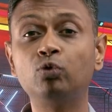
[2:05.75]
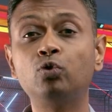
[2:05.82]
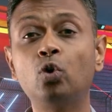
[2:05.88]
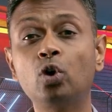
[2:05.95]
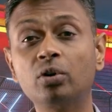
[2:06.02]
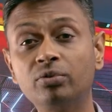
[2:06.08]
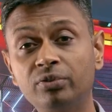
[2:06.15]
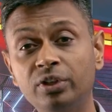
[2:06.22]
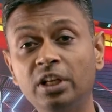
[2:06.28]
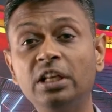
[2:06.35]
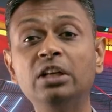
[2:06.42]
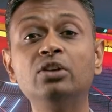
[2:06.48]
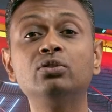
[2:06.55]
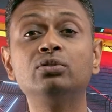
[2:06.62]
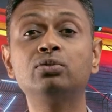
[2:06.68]
for
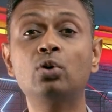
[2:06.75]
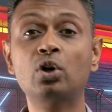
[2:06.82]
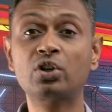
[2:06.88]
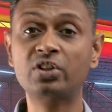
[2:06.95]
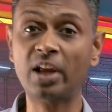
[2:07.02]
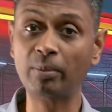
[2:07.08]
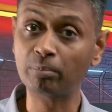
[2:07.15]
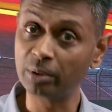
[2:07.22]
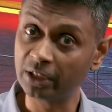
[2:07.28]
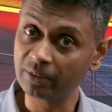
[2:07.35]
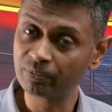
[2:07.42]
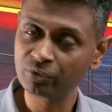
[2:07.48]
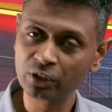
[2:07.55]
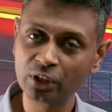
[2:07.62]
free for sampling.